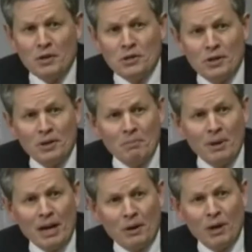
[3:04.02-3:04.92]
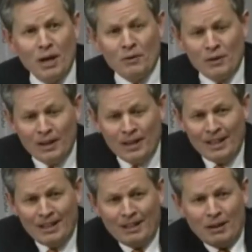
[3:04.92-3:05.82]
with my engineering background,
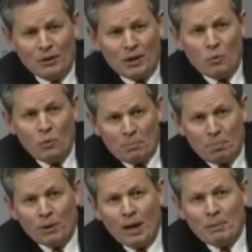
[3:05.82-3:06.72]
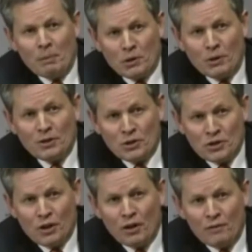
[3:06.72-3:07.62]
I would look at what problem are we trying to
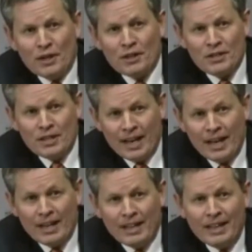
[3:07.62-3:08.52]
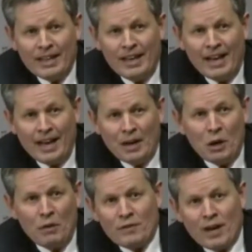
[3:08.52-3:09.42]
solve here today. And I
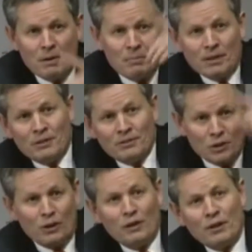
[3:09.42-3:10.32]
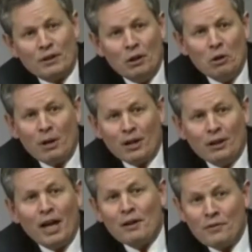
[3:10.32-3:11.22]
know we've kind of been circling the globe on
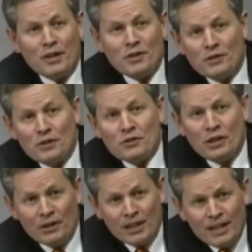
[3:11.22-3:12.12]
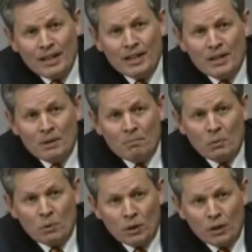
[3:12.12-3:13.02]
a lot of things in this hearing,
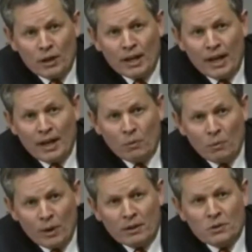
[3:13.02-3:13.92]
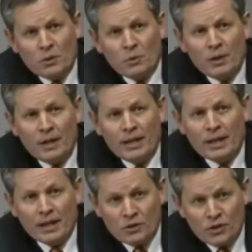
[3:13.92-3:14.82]
but we're looking at regulatory
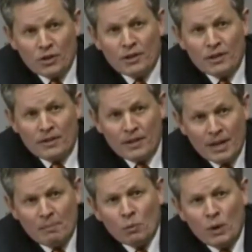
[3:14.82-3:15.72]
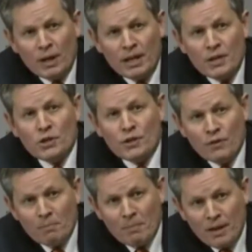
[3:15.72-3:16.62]
uncertainty, the number one issue
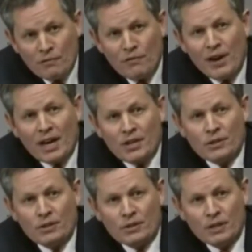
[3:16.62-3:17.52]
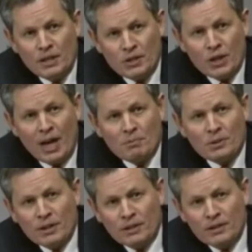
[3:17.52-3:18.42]
for manufacturers and
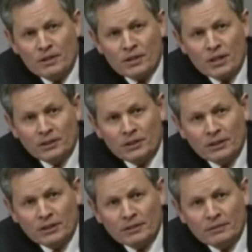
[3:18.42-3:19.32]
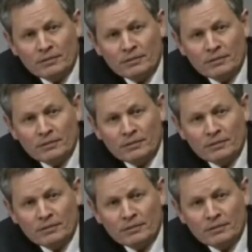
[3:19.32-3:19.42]
jobs here in this country.